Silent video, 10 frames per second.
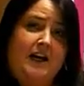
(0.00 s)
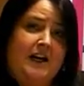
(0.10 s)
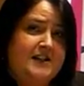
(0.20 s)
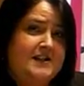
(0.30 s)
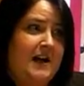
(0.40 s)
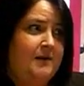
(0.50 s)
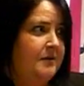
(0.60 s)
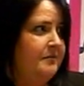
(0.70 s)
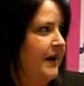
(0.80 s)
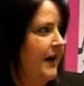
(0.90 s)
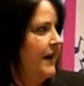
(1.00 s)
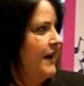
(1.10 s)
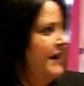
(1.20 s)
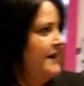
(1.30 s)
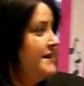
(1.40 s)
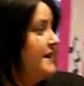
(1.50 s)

And here today with me is